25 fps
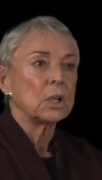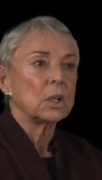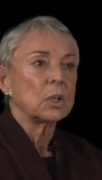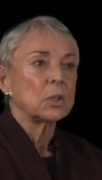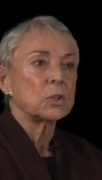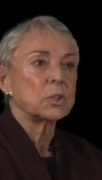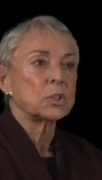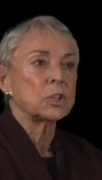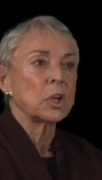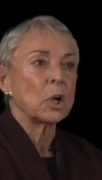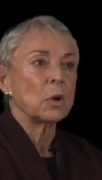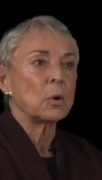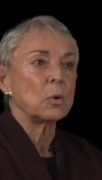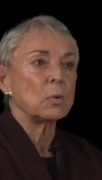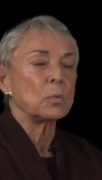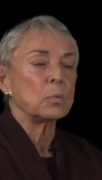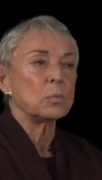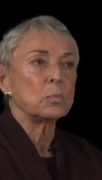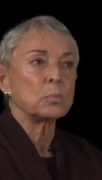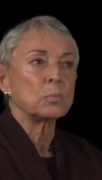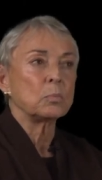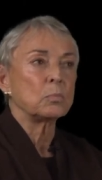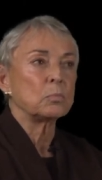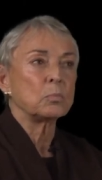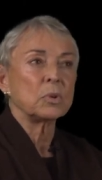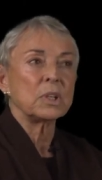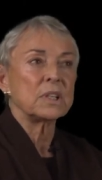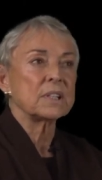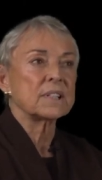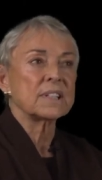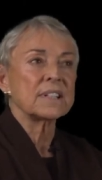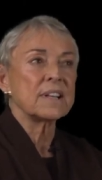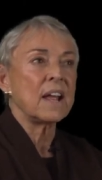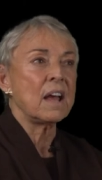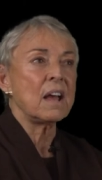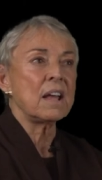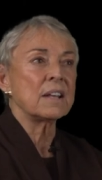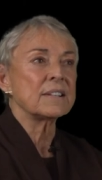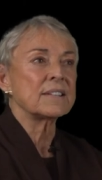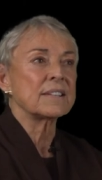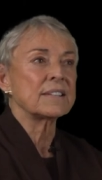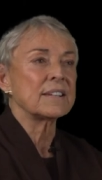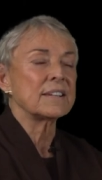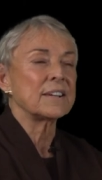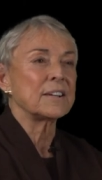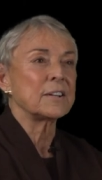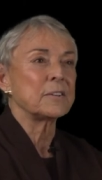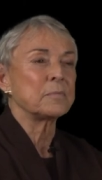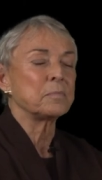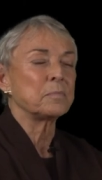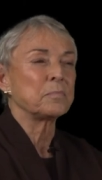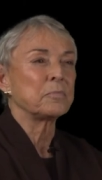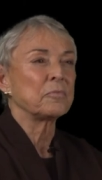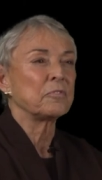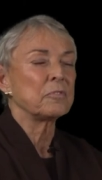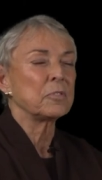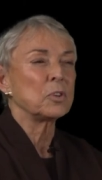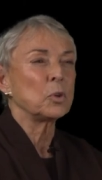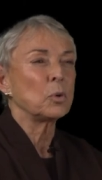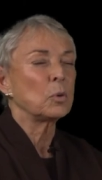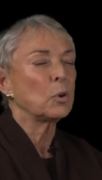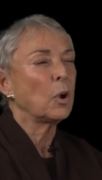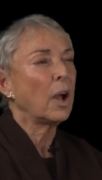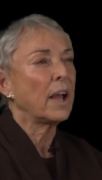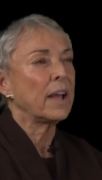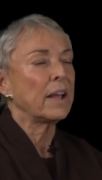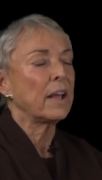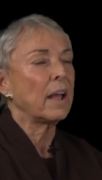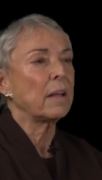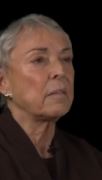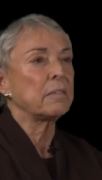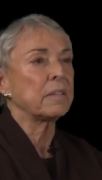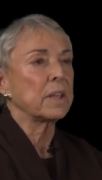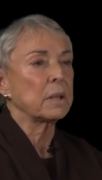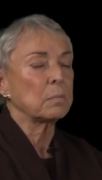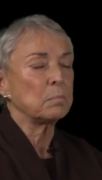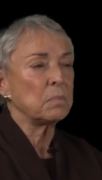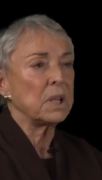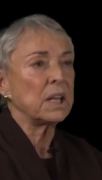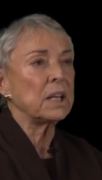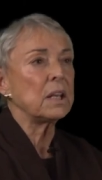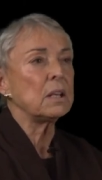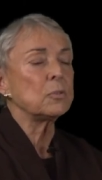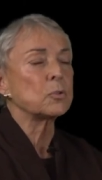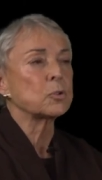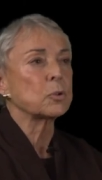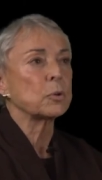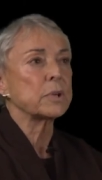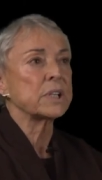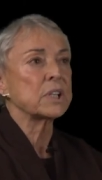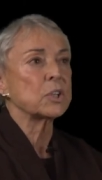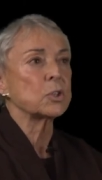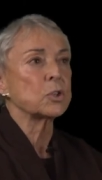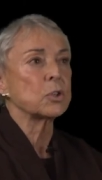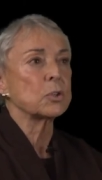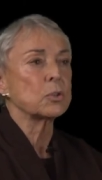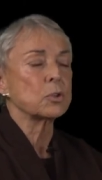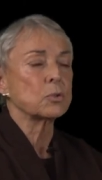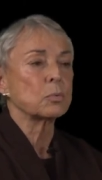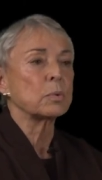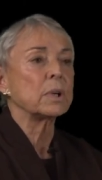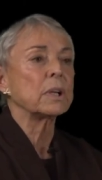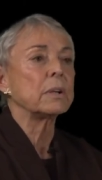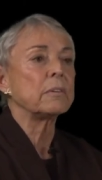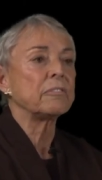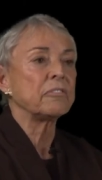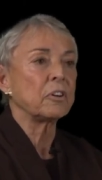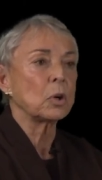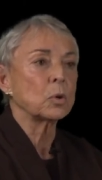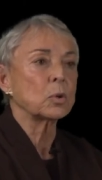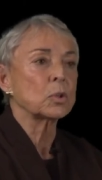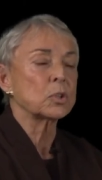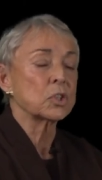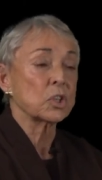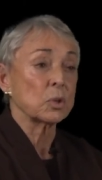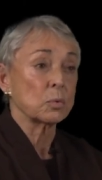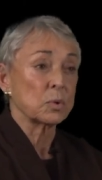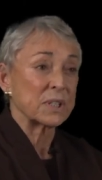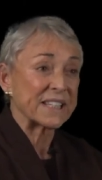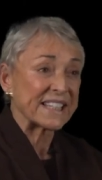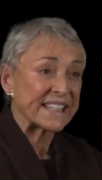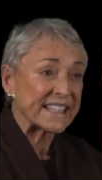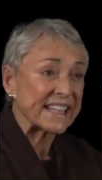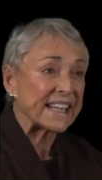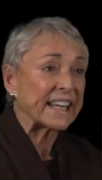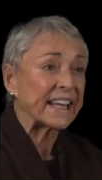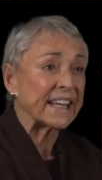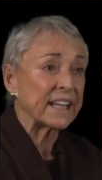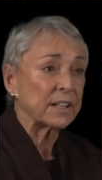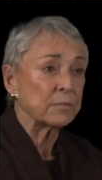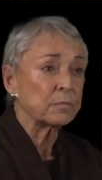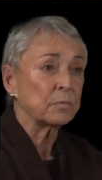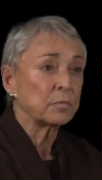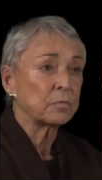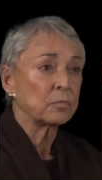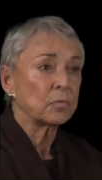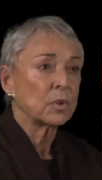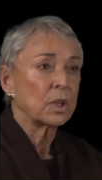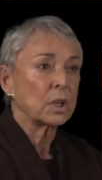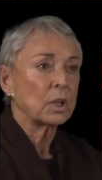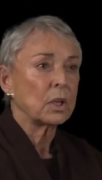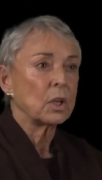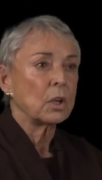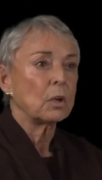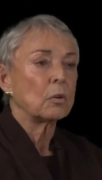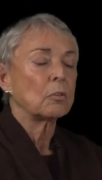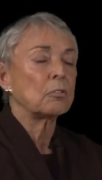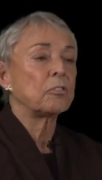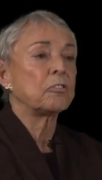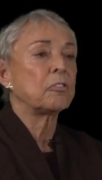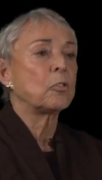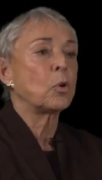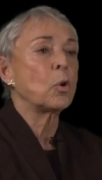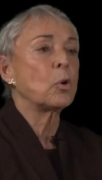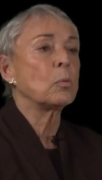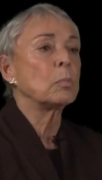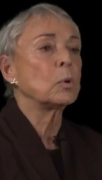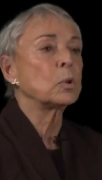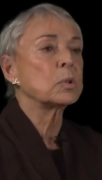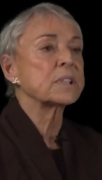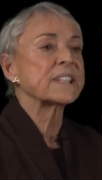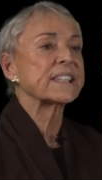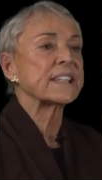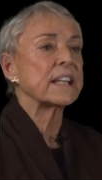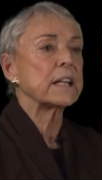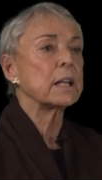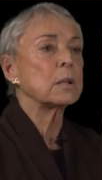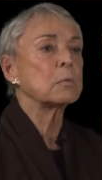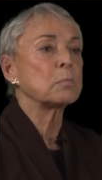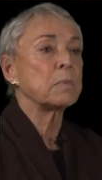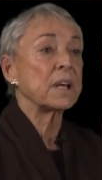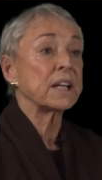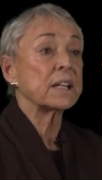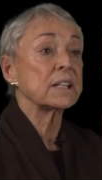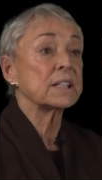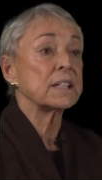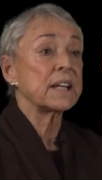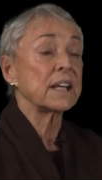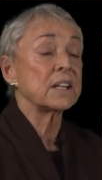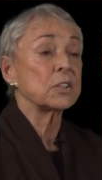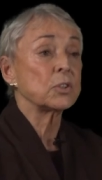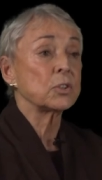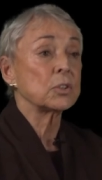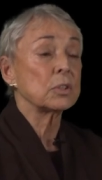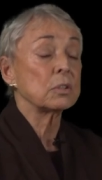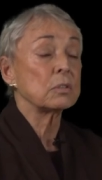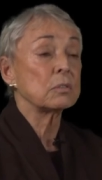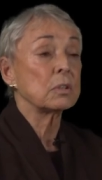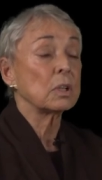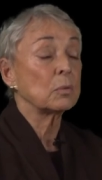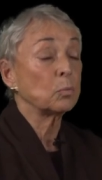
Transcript: So it's not, uh, you know, I, I think many traditions really focus on sitting, formal sitting meditation.